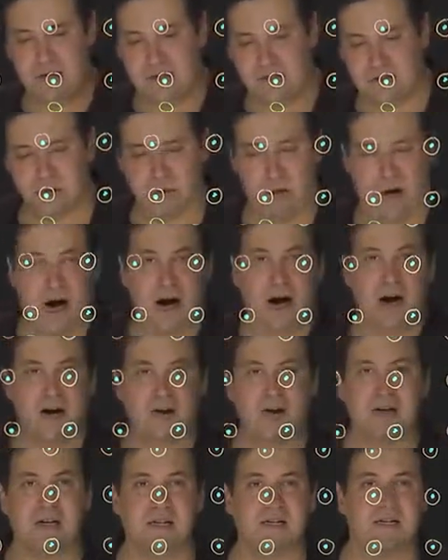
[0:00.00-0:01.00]
So
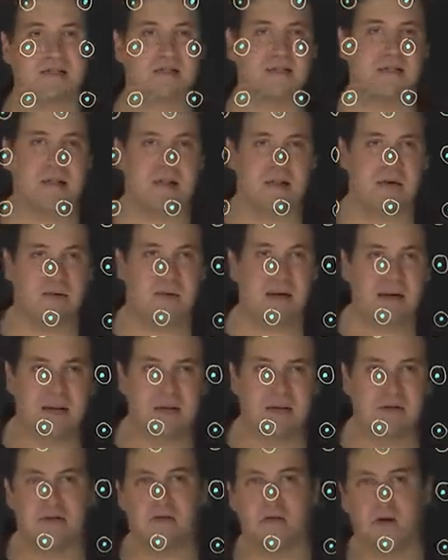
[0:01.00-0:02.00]
r is the
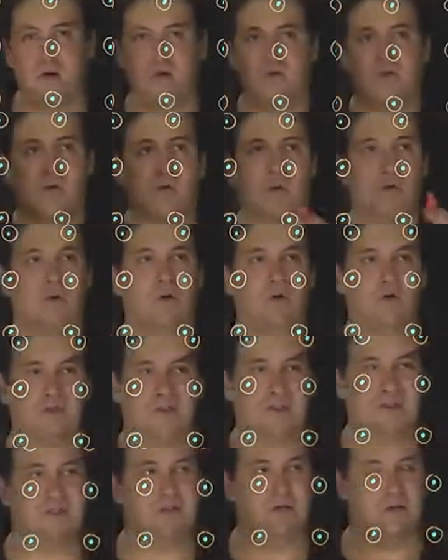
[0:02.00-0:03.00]
radius of all of
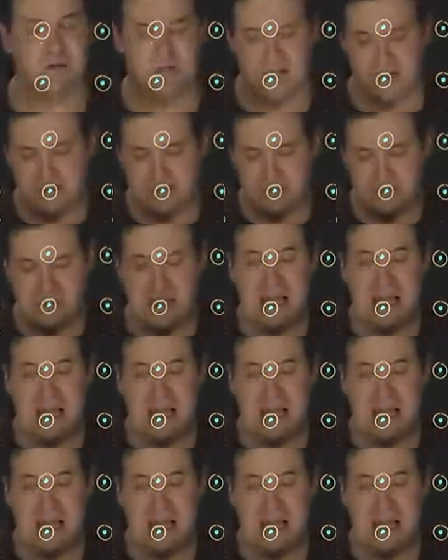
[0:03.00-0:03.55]
these trees.